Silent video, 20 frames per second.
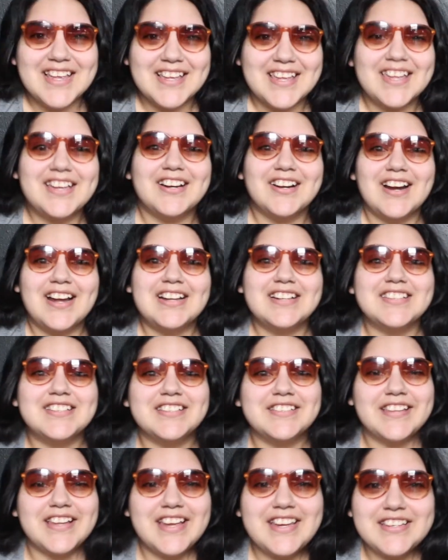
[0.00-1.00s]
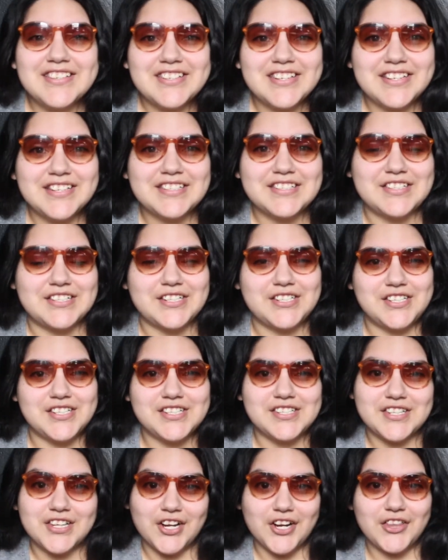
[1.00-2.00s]
Congratulations! You
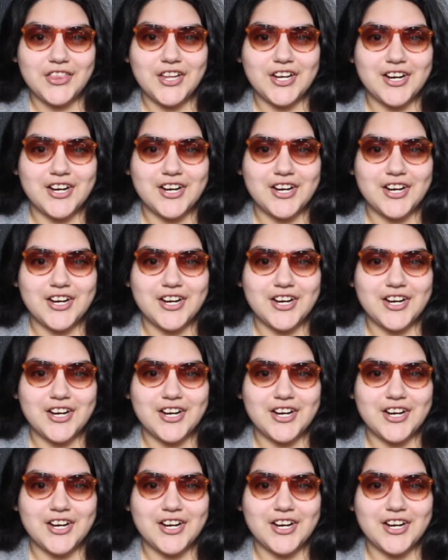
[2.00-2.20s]
just learned